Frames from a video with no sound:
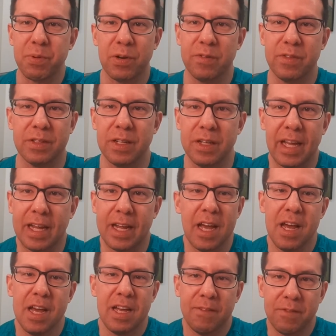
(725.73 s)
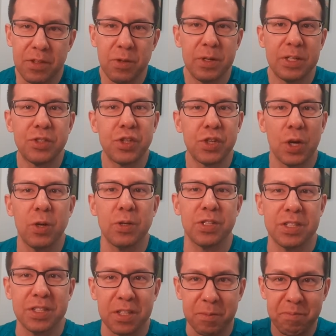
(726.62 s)
perfect like if you had
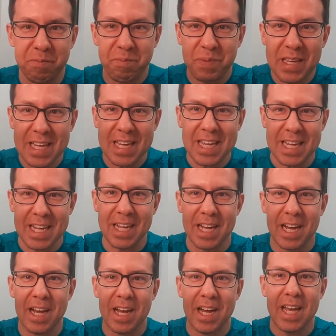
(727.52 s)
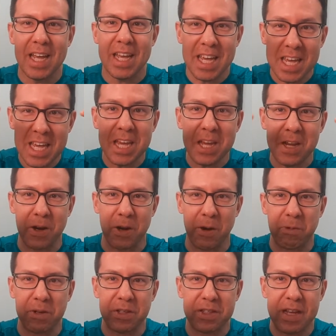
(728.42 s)
chosen to be
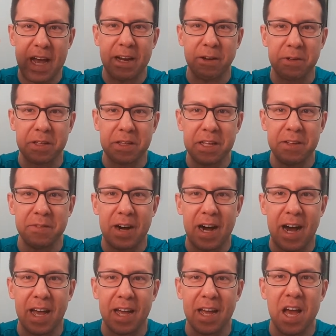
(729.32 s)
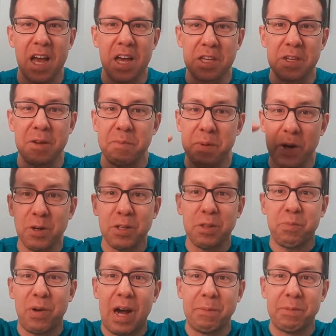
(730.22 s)
here with Zachary Levi, you
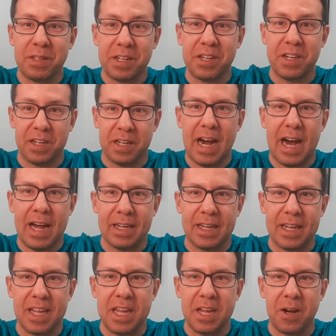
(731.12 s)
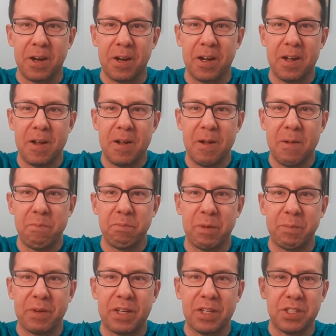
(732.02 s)
both probably could have gotten here
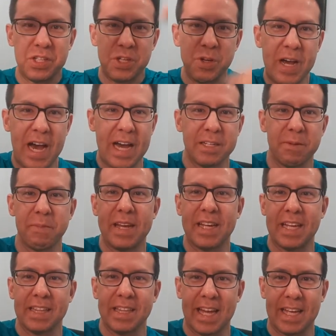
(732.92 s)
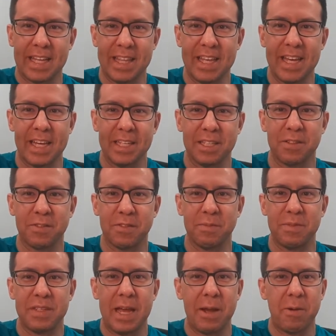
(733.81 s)
yeah. because you had to make it like this
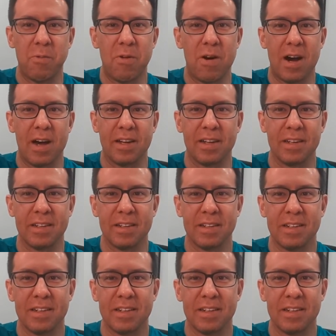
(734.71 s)
from day one.